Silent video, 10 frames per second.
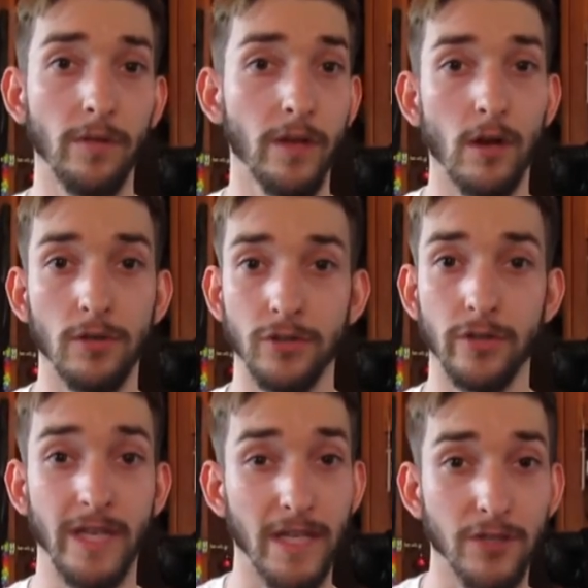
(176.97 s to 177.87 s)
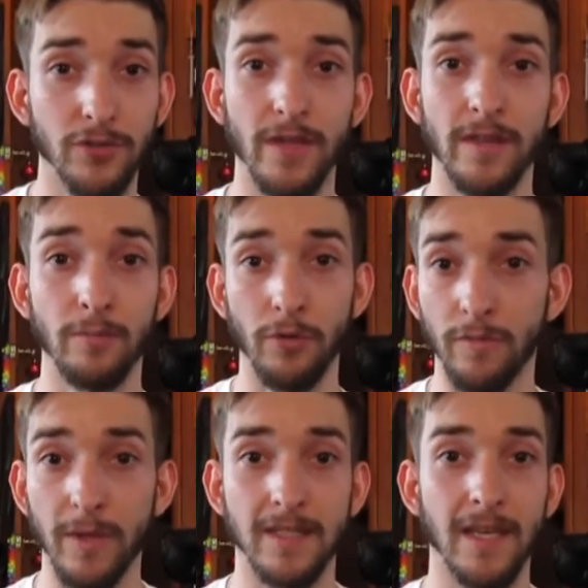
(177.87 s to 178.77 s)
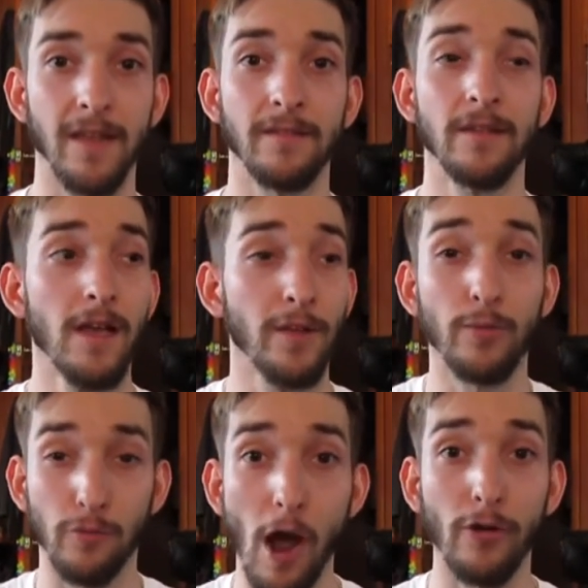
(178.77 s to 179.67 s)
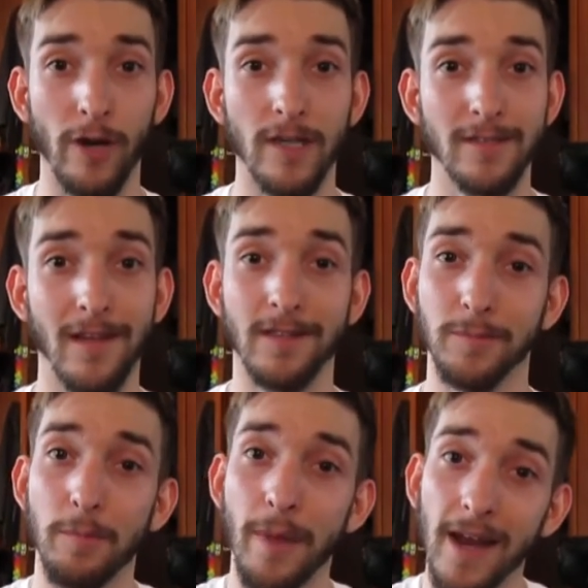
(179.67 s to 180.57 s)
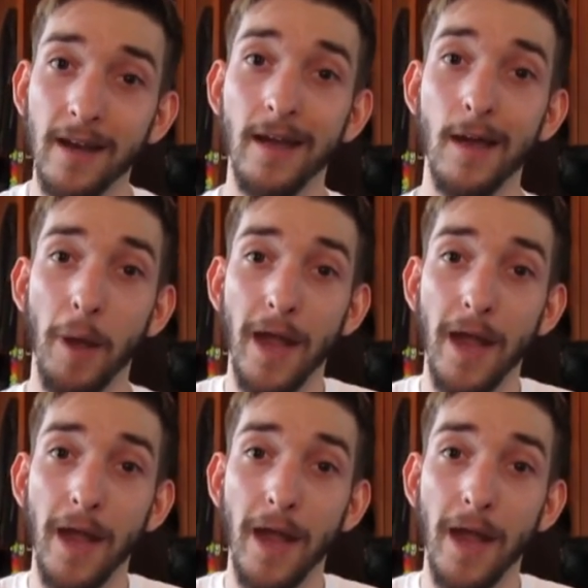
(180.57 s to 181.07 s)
the culture, the history, the movements, and the progress that has been made by